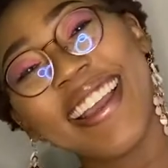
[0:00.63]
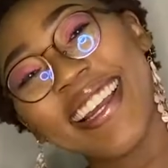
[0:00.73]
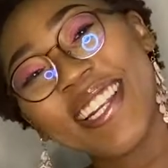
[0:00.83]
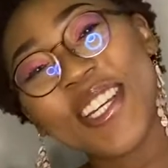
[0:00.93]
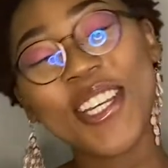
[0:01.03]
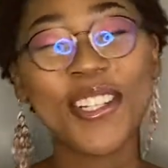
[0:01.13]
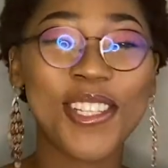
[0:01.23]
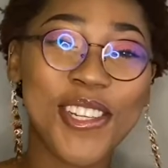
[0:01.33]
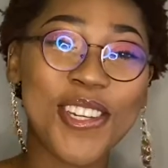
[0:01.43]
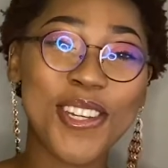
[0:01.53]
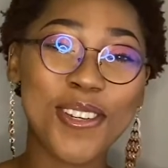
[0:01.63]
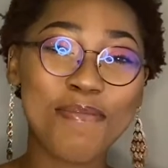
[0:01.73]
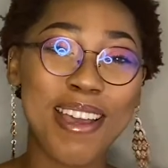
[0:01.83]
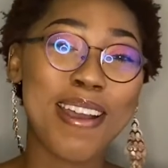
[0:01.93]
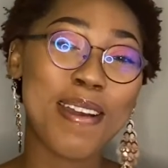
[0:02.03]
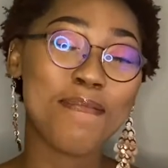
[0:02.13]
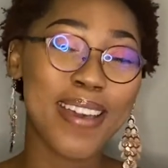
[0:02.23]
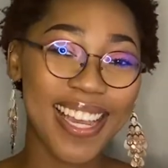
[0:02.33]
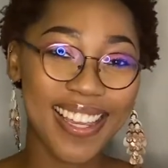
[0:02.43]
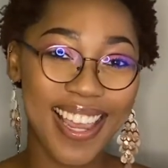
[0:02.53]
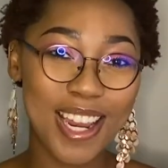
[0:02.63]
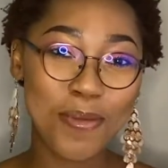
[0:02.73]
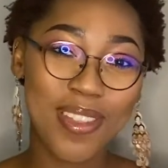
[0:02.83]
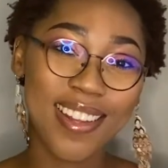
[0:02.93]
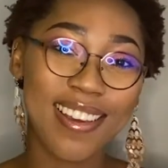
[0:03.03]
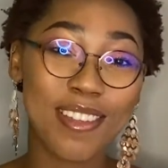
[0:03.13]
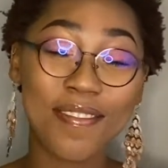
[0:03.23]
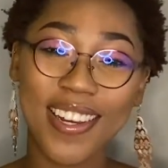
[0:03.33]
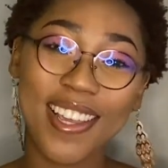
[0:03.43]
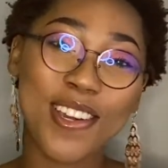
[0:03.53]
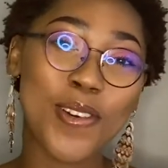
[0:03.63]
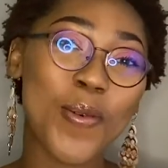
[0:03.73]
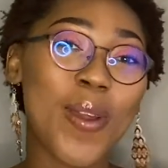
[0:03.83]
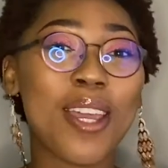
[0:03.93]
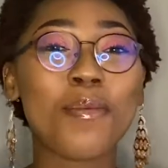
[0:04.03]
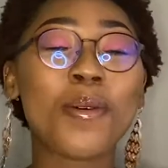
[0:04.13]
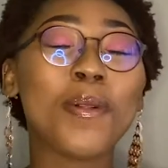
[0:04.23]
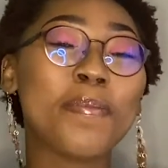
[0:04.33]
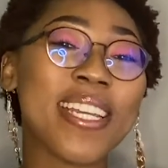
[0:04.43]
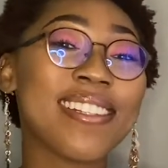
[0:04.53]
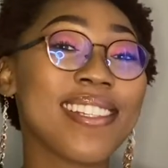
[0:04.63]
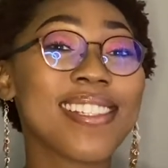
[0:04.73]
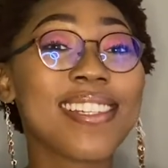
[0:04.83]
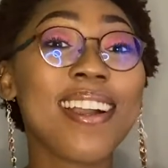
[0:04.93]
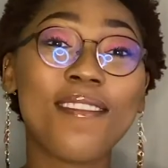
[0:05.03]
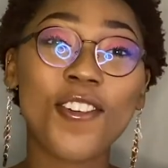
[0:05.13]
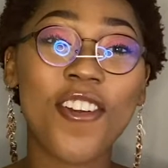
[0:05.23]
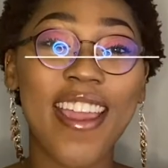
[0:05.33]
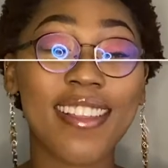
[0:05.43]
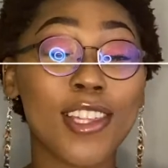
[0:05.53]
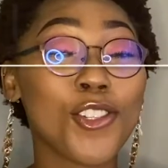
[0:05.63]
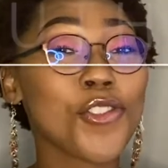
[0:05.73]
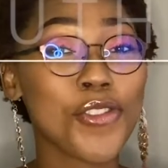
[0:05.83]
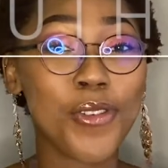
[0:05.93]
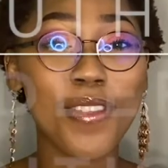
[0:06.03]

Hello YouTube! I'm back again with another video where we will be discovering the truth